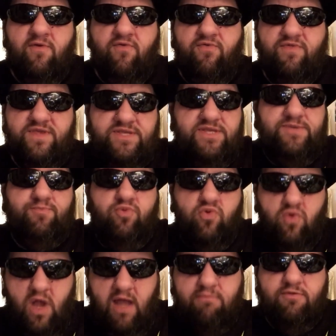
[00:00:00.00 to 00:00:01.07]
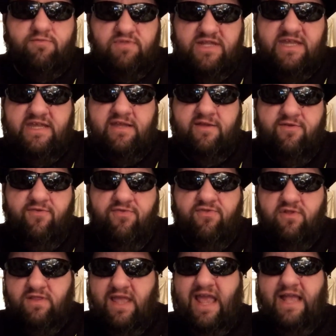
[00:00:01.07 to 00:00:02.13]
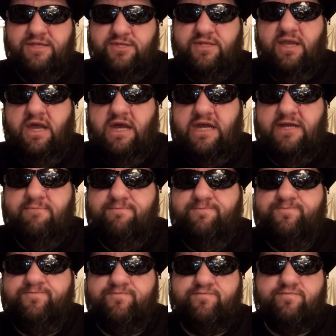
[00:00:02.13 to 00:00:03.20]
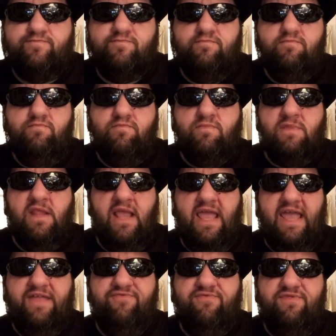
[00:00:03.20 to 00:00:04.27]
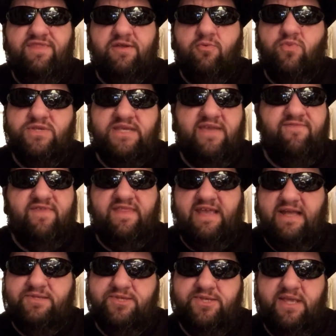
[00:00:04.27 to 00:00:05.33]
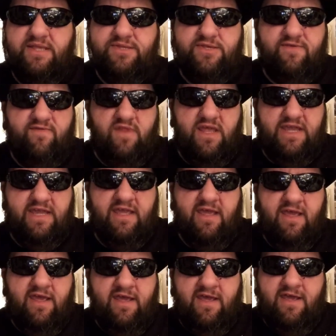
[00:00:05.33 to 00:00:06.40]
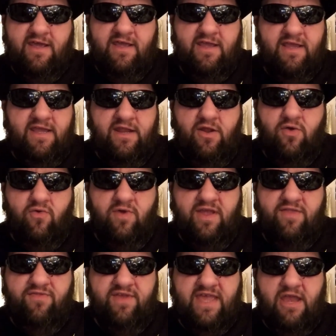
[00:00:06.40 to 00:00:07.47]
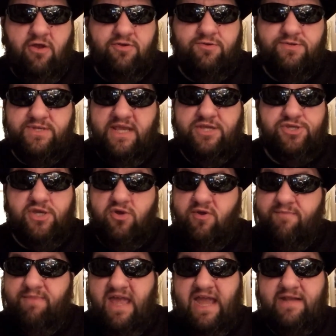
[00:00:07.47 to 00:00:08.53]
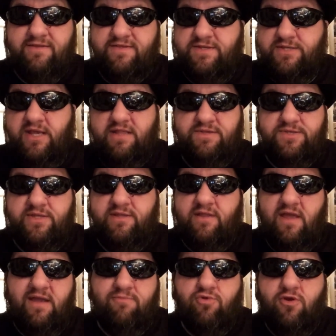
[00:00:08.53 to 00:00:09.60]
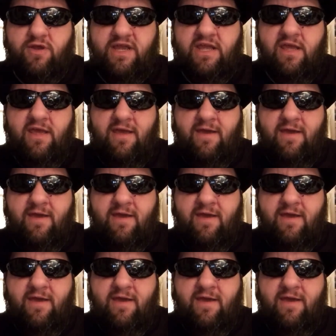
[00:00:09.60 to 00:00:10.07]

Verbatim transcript: this is probably the last time. And there was even that sense of, like, you know, in the characterization going back to the Silence in the Library,